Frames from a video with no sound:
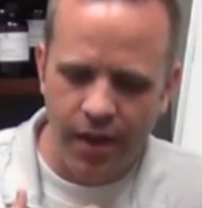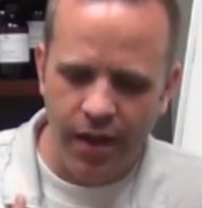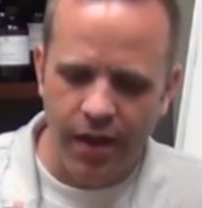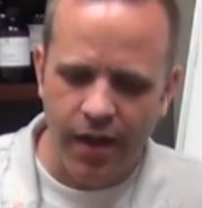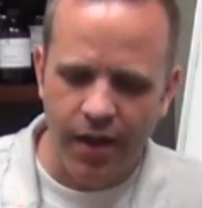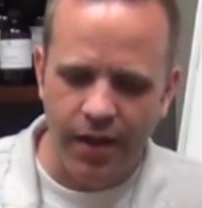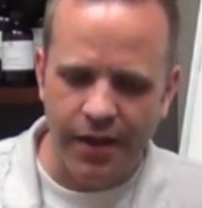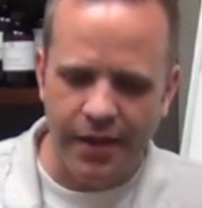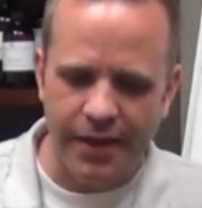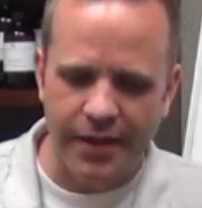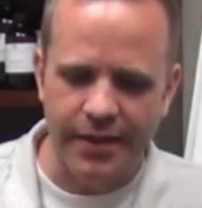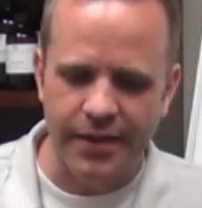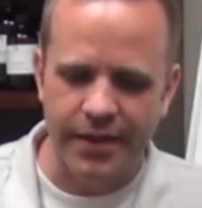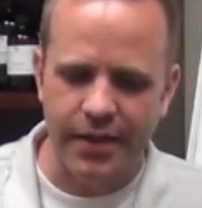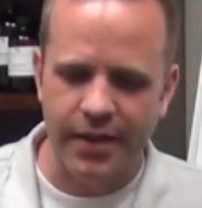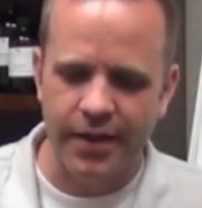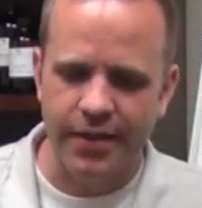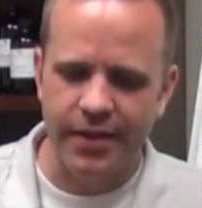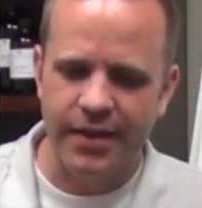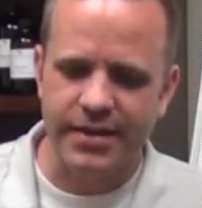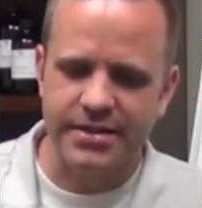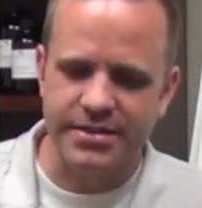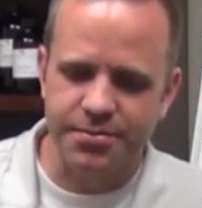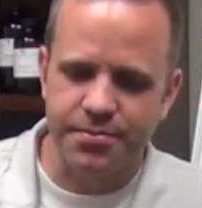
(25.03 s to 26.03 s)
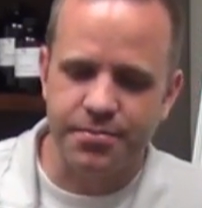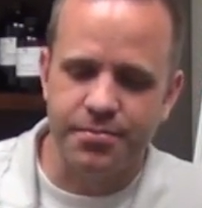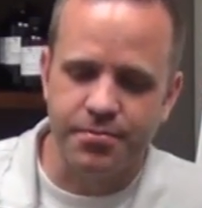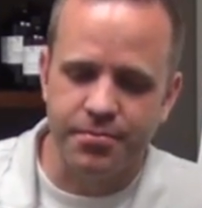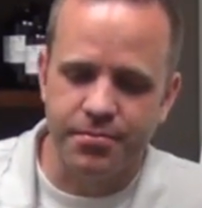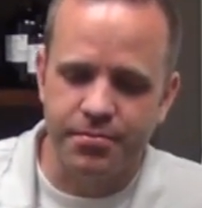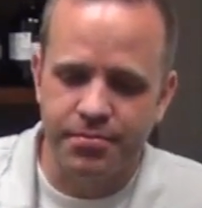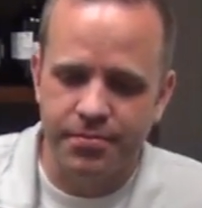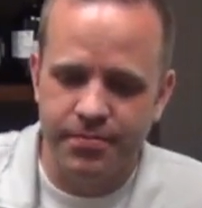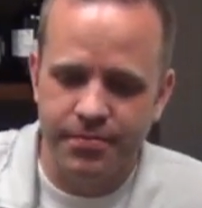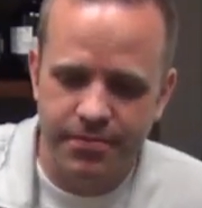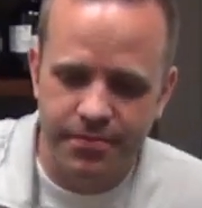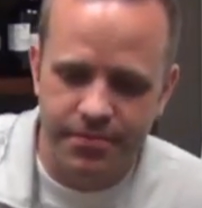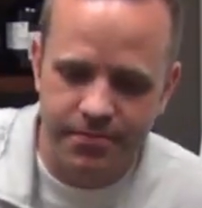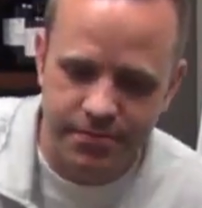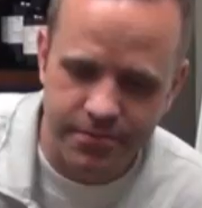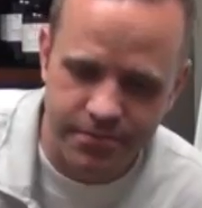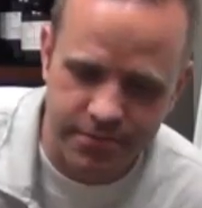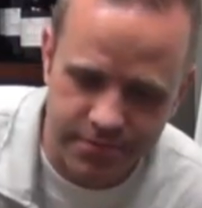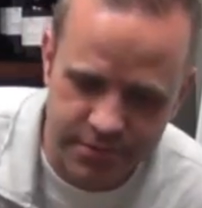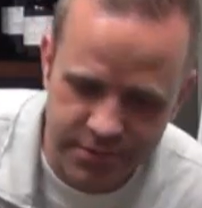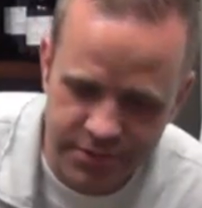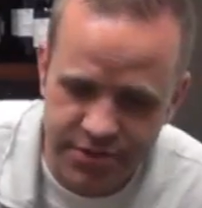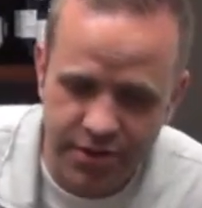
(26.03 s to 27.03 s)
And that
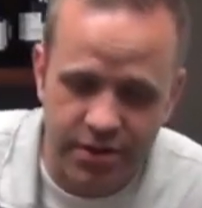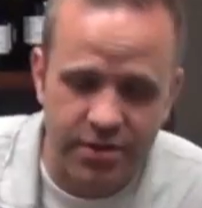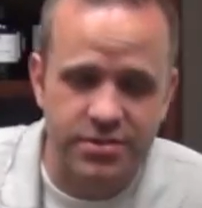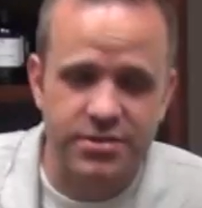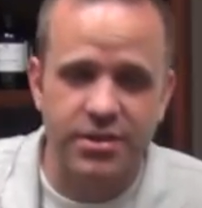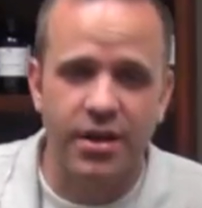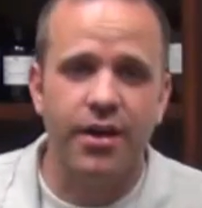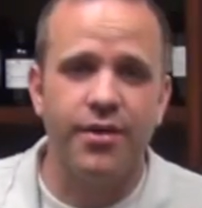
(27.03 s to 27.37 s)
starts